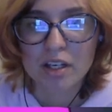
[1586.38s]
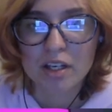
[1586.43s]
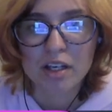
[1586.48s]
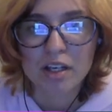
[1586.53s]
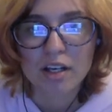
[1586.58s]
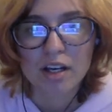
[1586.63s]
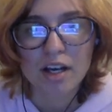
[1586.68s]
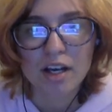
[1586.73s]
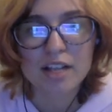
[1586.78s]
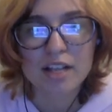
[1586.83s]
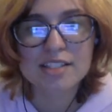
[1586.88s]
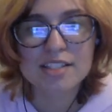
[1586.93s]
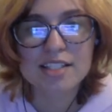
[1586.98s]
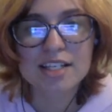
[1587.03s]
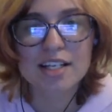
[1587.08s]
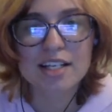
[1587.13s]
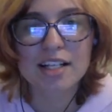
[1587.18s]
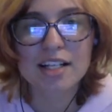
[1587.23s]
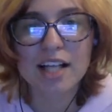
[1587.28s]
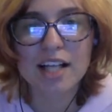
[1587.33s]

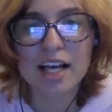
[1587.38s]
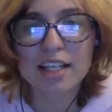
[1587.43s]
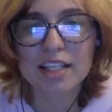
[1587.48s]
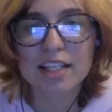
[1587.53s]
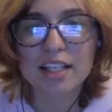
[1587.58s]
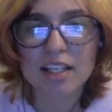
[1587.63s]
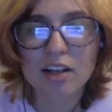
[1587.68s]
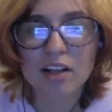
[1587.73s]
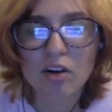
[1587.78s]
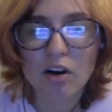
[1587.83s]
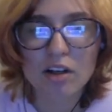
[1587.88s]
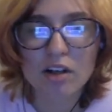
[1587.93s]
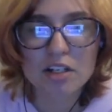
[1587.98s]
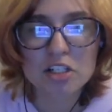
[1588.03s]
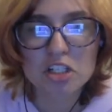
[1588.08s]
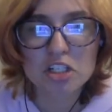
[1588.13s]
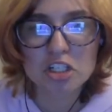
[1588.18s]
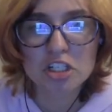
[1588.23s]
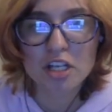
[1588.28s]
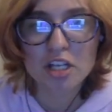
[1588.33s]
Until I can get on a
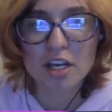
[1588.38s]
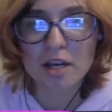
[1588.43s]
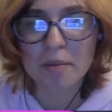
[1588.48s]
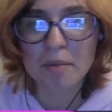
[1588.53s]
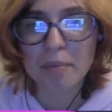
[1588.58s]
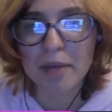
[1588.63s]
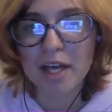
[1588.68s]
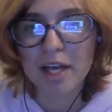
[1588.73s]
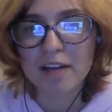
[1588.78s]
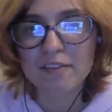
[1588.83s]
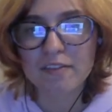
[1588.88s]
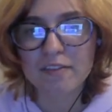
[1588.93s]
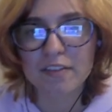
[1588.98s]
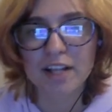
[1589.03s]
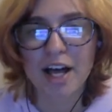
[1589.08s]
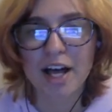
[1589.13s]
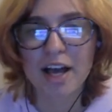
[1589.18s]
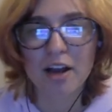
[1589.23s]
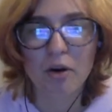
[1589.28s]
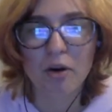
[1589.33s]
ship and
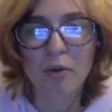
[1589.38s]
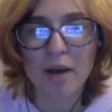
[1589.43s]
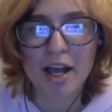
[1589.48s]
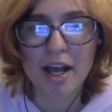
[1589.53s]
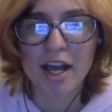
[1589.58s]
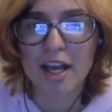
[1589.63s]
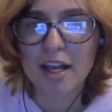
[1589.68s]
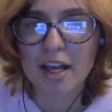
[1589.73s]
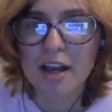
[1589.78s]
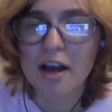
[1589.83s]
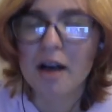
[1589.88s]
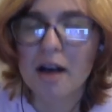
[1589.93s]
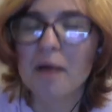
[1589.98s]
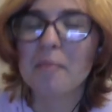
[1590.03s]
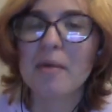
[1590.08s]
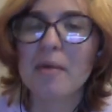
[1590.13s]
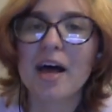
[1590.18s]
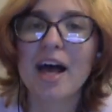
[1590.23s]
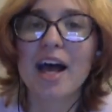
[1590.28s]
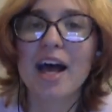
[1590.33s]
fly away,
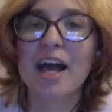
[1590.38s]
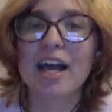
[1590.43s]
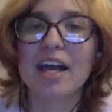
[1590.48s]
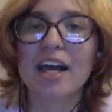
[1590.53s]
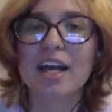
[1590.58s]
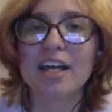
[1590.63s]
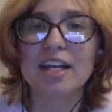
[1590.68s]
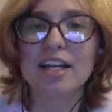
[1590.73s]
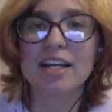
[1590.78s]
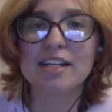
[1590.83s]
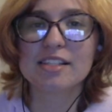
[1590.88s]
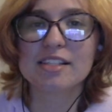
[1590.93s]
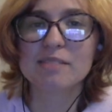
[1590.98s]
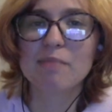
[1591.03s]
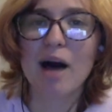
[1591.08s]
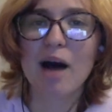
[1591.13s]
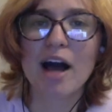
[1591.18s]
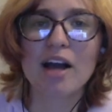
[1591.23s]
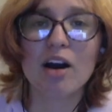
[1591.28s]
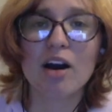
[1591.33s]
pain is
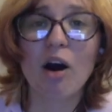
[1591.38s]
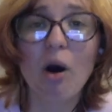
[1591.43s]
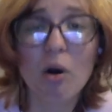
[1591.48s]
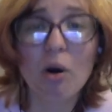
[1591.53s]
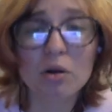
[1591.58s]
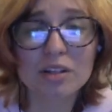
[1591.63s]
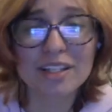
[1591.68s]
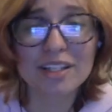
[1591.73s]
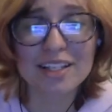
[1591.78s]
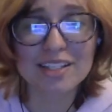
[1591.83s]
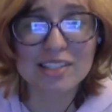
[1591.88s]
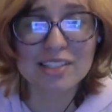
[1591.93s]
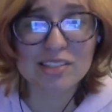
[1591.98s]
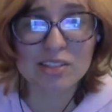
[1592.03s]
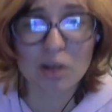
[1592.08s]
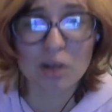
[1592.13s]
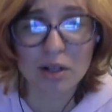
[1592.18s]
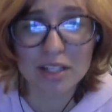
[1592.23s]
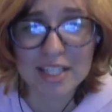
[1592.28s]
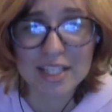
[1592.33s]
my only
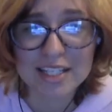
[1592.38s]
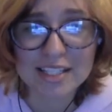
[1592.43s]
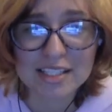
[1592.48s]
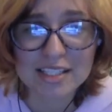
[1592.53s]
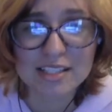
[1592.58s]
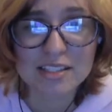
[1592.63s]
solace.